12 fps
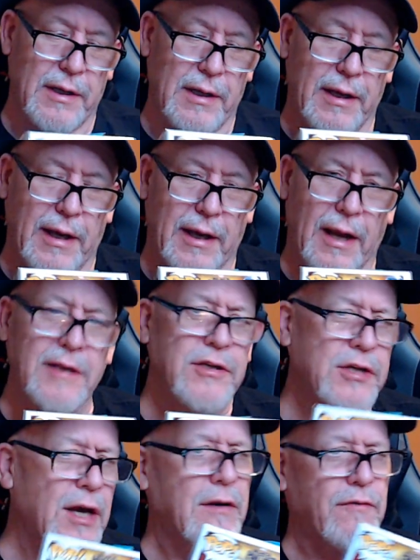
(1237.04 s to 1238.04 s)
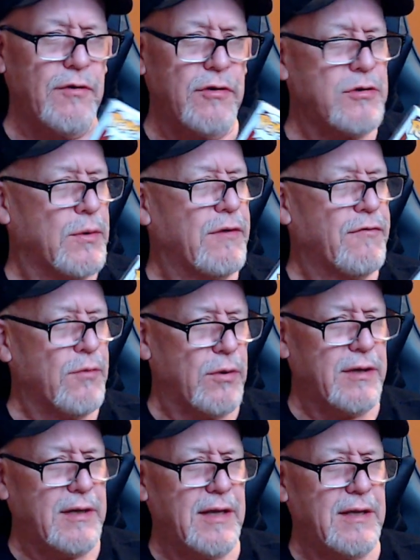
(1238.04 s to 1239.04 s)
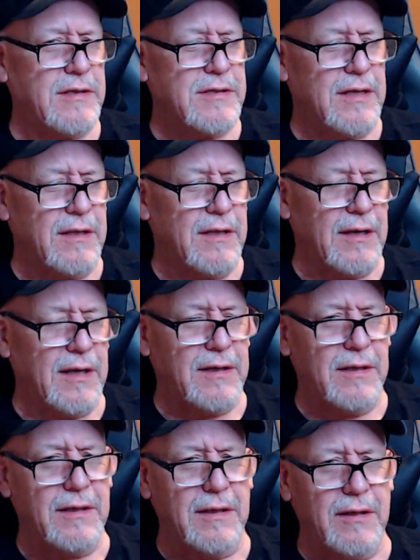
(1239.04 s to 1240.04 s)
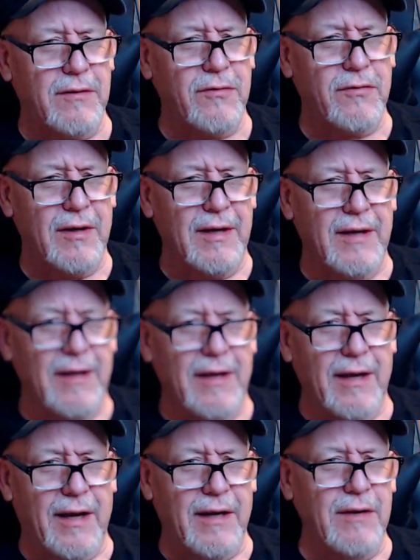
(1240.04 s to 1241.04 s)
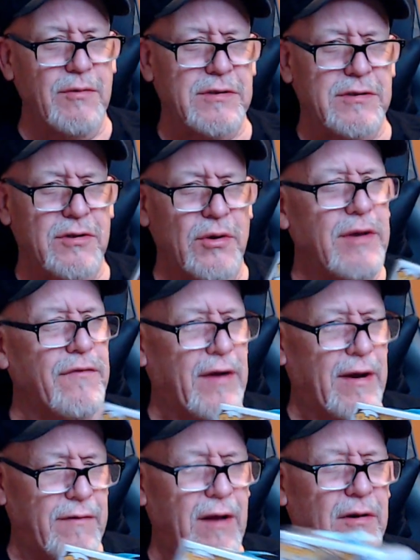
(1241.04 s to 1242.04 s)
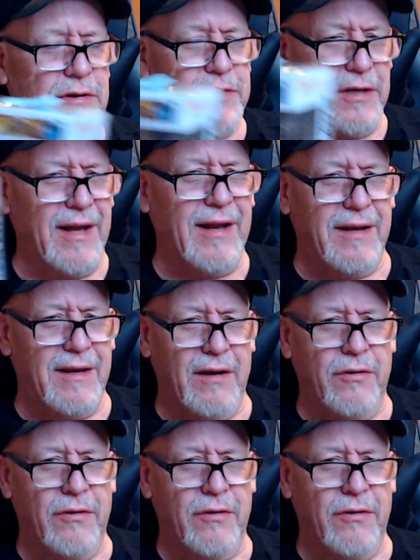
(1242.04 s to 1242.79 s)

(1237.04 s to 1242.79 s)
And I checked for the 24th, the day they said that they did these, and it was $35 on that day.